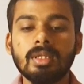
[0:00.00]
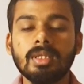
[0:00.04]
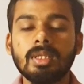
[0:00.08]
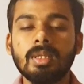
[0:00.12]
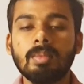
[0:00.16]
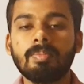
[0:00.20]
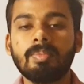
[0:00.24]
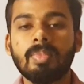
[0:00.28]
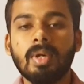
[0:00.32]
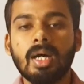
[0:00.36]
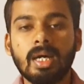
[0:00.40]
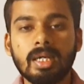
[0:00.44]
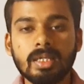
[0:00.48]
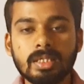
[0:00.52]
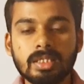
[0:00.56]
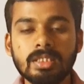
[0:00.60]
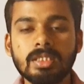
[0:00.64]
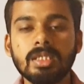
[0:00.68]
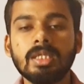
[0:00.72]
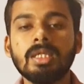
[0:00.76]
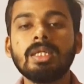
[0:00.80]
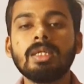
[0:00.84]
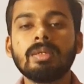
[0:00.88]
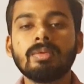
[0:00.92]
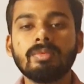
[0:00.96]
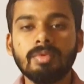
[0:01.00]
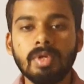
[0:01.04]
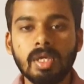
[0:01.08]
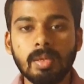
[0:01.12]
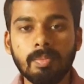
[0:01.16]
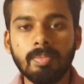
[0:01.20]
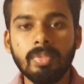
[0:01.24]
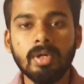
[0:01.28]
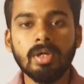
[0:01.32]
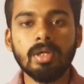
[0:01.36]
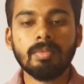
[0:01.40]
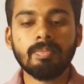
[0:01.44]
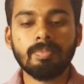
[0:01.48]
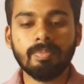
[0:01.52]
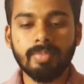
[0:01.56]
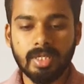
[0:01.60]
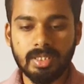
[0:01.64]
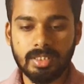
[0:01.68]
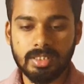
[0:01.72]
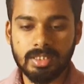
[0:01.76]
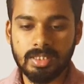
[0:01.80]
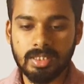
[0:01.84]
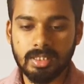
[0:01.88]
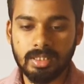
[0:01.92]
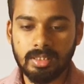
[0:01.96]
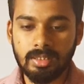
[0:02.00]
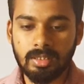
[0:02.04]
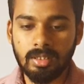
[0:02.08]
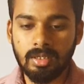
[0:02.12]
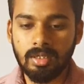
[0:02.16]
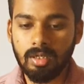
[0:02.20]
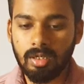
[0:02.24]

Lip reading: the partial vapor pressure